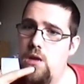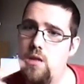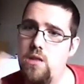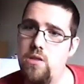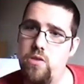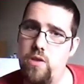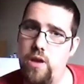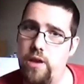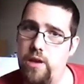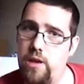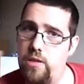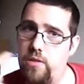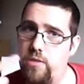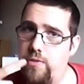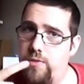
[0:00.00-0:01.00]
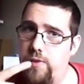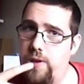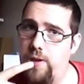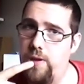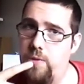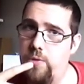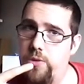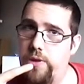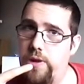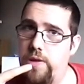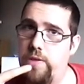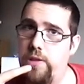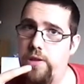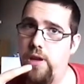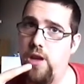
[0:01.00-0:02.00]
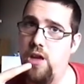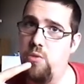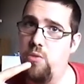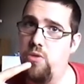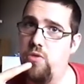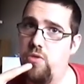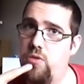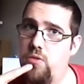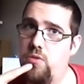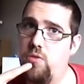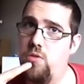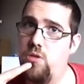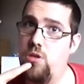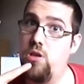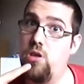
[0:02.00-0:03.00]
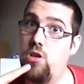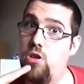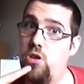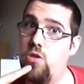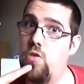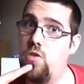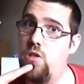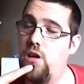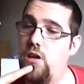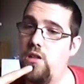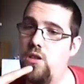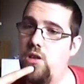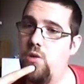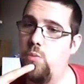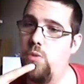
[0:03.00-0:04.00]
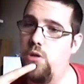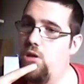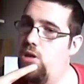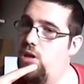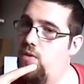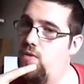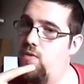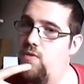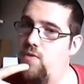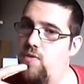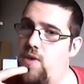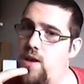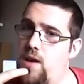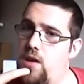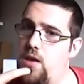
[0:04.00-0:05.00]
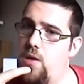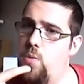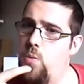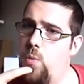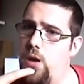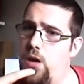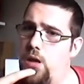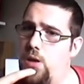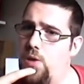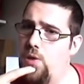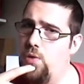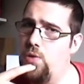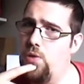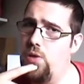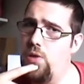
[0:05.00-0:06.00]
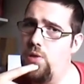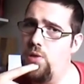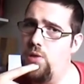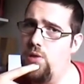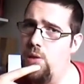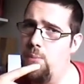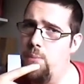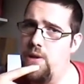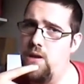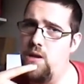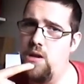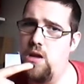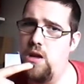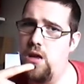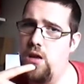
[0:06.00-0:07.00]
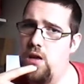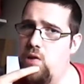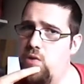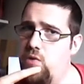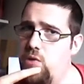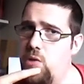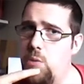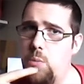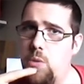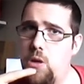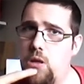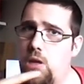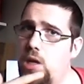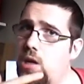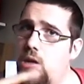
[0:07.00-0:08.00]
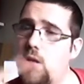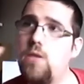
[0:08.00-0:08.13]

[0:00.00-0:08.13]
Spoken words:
the second fight was against a guy with good stand up, and I think it went a minute and a half, something like that,